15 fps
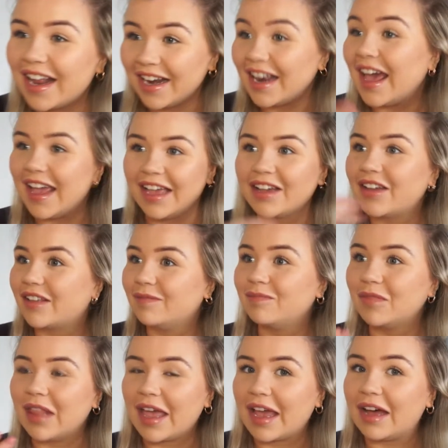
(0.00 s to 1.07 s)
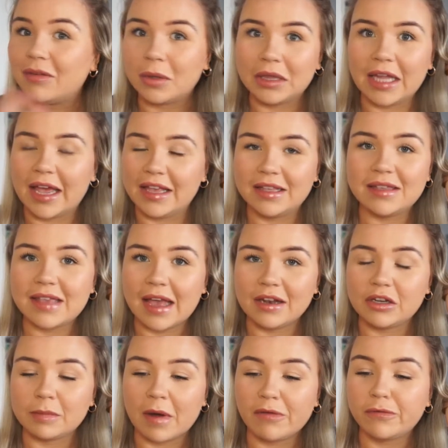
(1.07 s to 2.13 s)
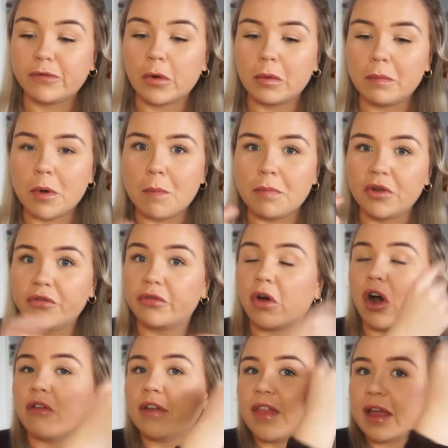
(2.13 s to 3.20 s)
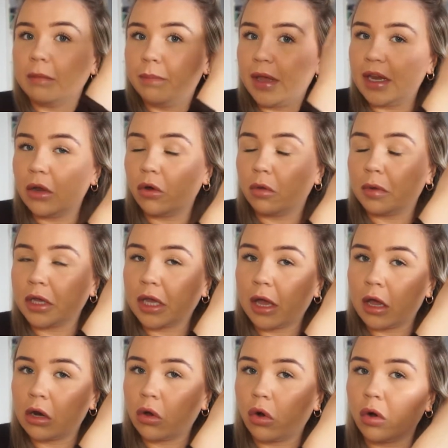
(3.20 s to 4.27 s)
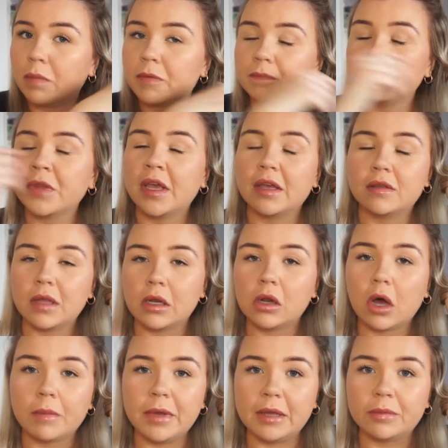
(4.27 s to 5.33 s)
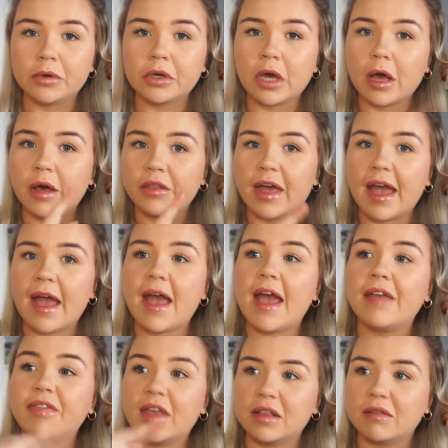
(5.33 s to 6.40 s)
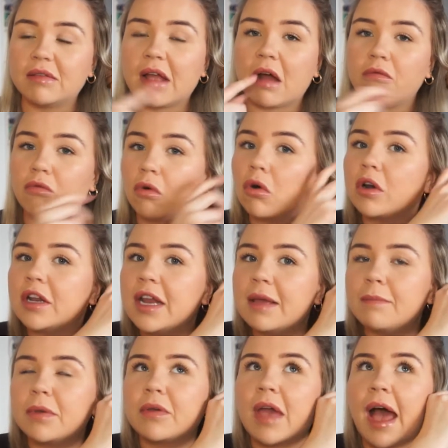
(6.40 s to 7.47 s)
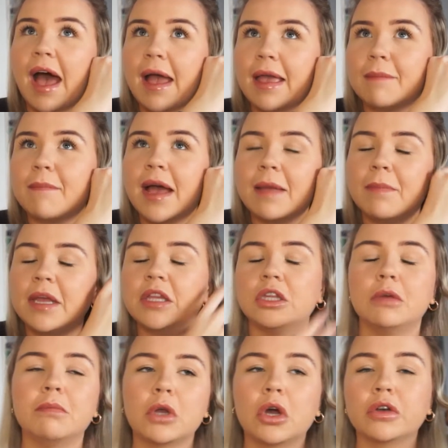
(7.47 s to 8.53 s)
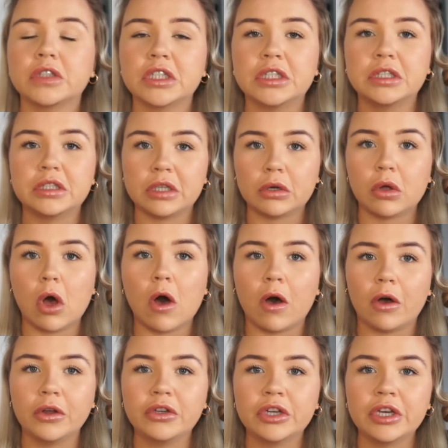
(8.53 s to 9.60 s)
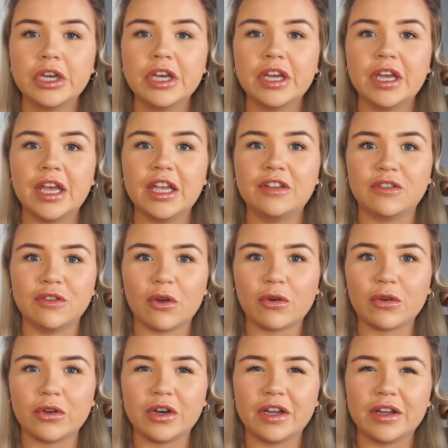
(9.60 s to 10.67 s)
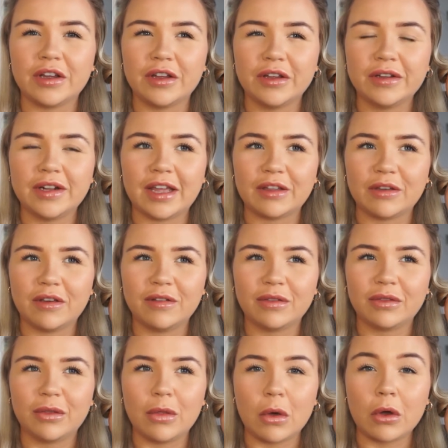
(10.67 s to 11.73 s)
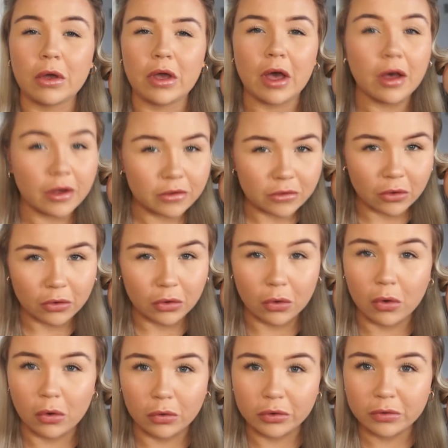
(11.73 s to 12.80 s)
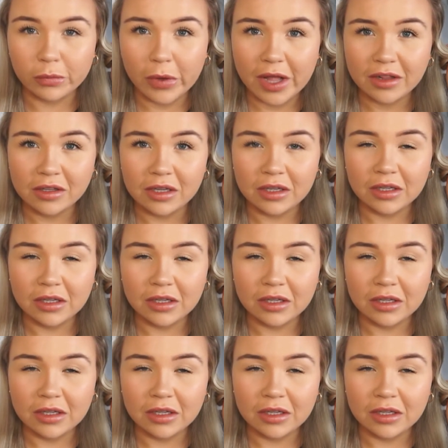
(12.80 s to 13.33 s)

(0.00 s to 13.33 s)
I let it, like, I will let it set to my thumb before I then pin it up and curl it up. See, a lot of people curl the hair and then start rolling it. In my opinion, because it's still hot, it's not going to, like, the curl's not going to hold as well.